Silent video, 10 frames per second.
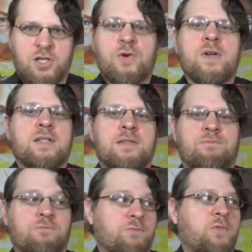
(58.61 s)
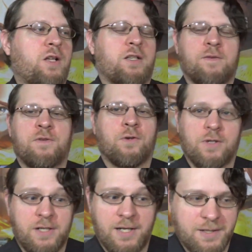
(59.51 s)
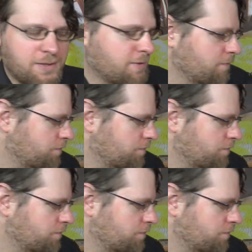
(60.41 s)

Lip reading: curious relic of the early 90s.